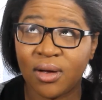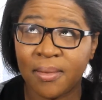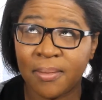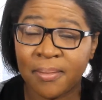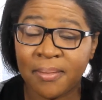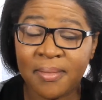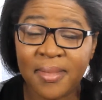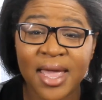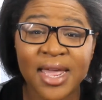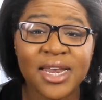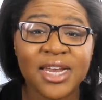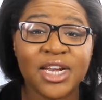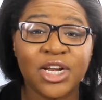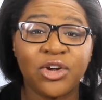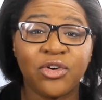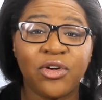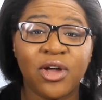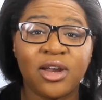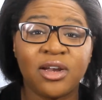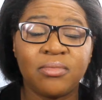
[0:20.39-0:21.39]
made it
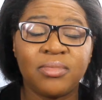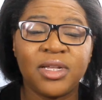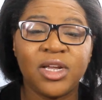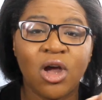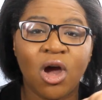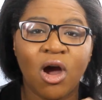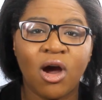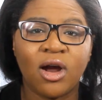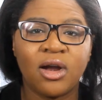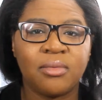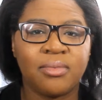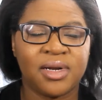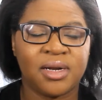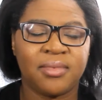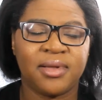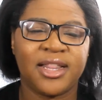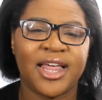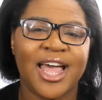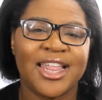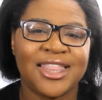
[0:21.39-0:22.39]
incredibly hard, but
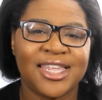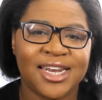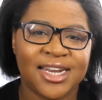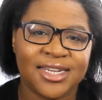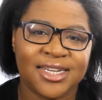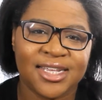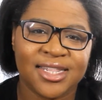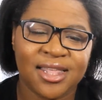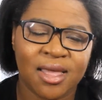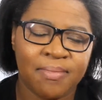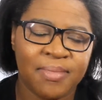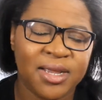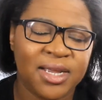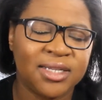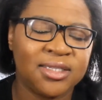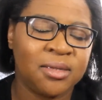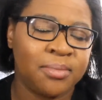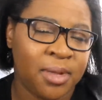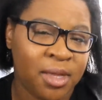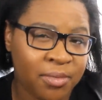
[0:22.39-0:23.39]
I'm glad that I did that
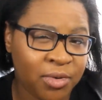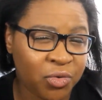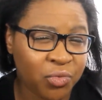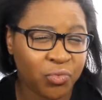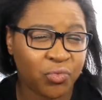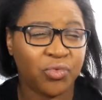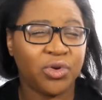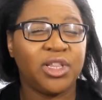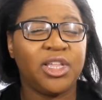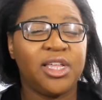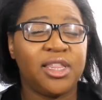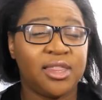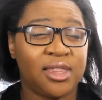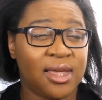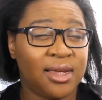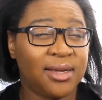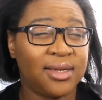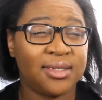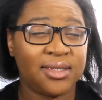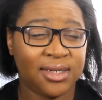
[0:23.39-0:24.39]
because it made me really
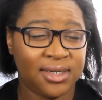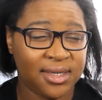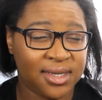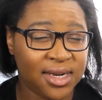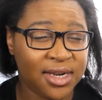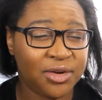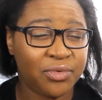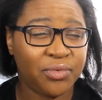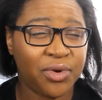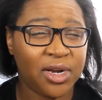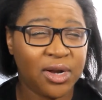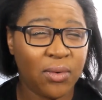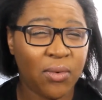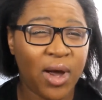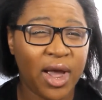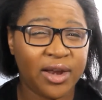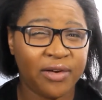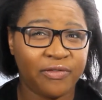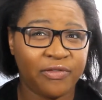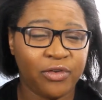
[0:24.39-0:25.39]
think, because I did read
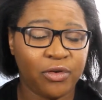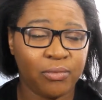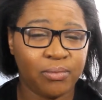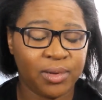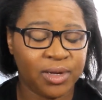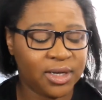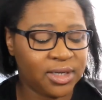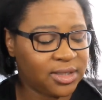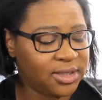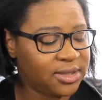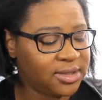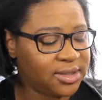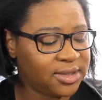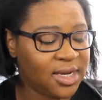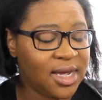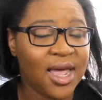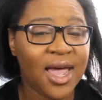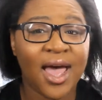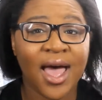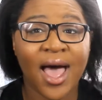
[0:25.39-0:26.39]
quite a few books.
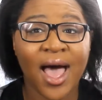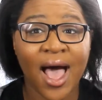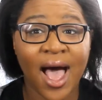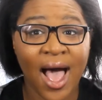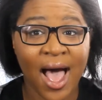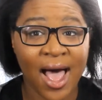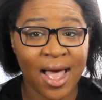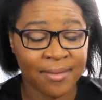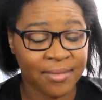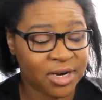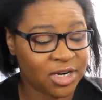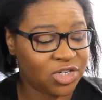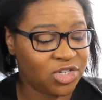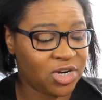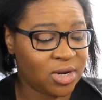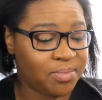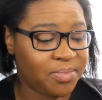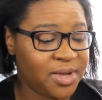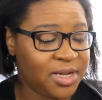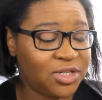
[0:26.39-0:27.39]
I'm going to
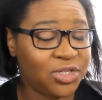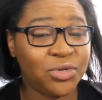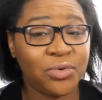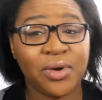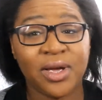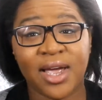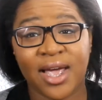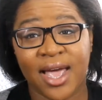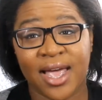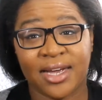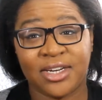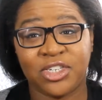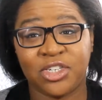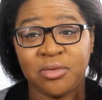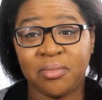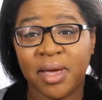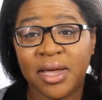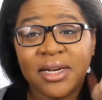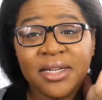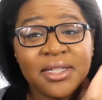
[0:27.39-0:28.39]
jump into it. I
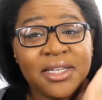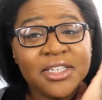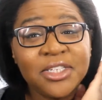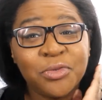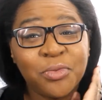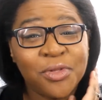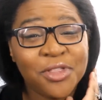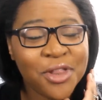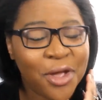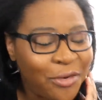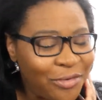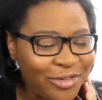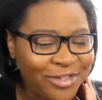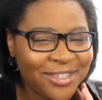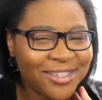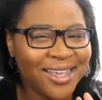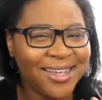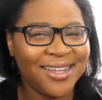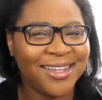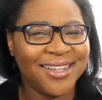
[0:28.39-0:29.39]
actually made a list with
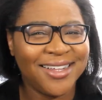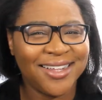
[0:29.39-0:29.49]
notes.